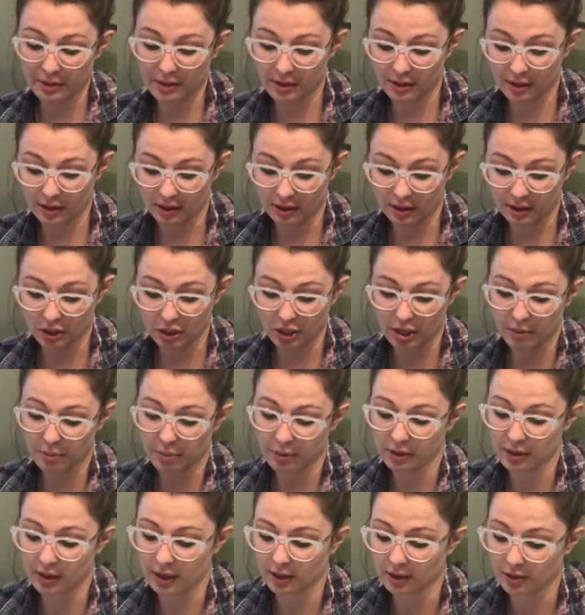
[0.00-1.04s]
to the sheet
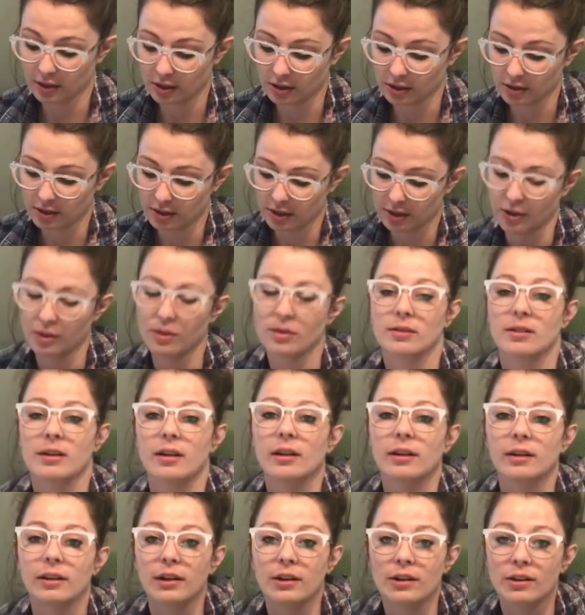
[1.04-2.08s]
protectors, there's a
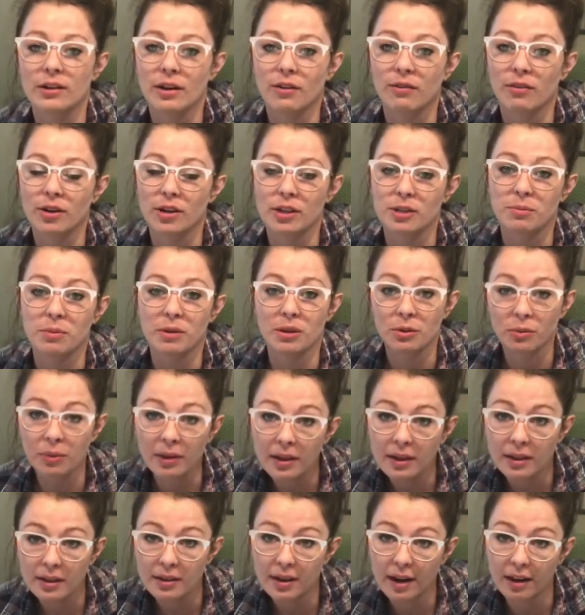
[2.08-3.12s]
clear difference
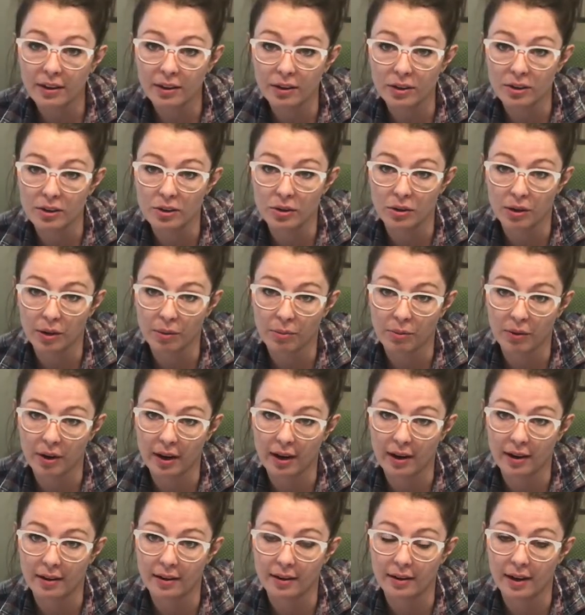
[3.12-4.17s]
between the dollar store
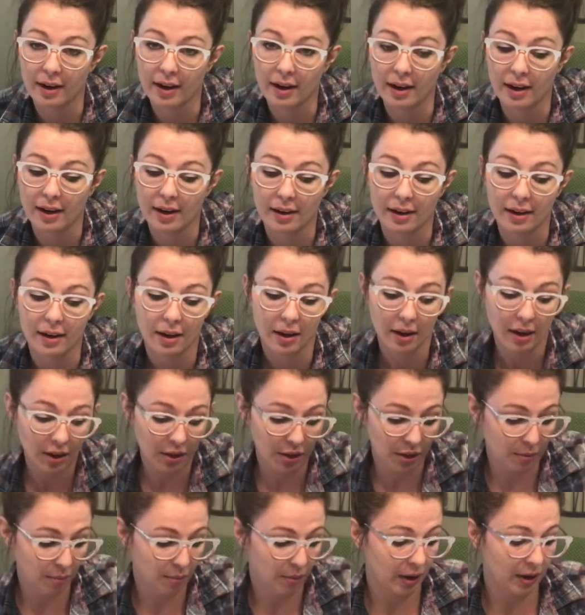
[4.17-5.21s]
brand and
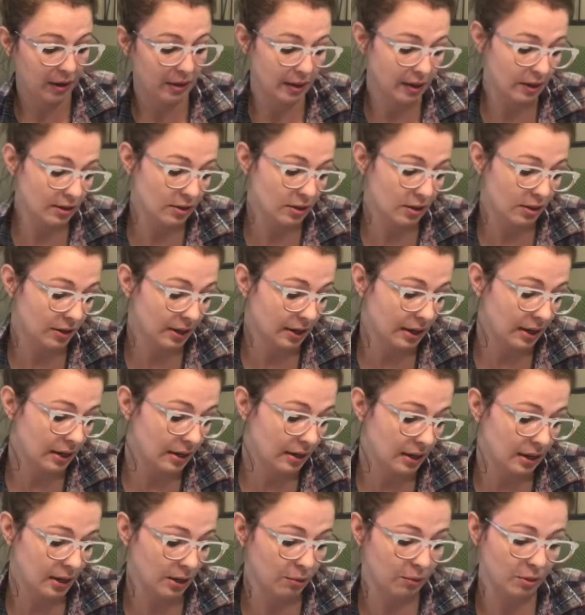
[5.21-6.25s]
the brand that is already in
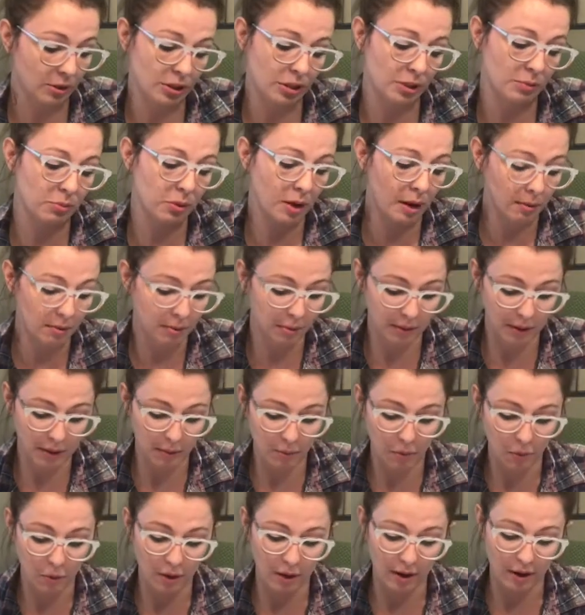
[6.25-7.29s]
here, which is probably
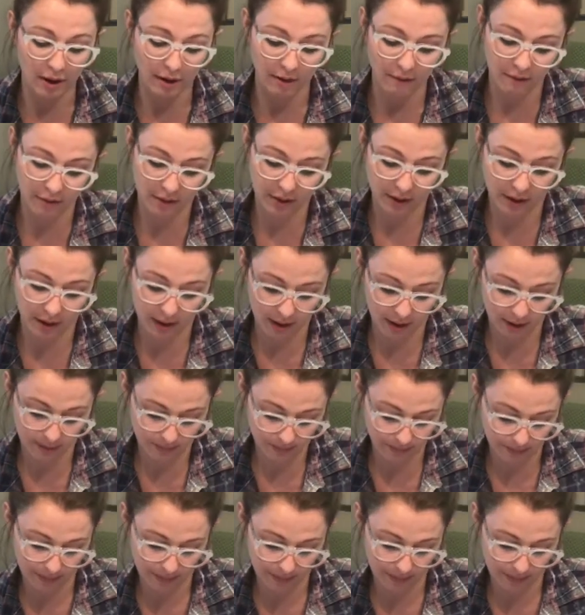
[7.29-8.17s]
more of the,